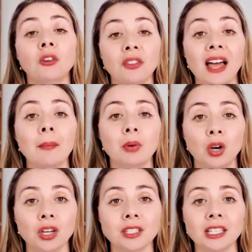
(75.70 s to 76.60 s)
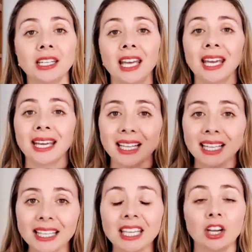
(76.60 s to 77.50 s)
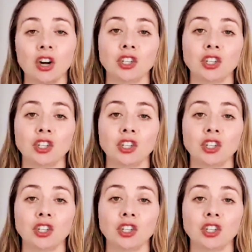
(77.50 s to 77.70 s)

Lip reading: of that person clicking on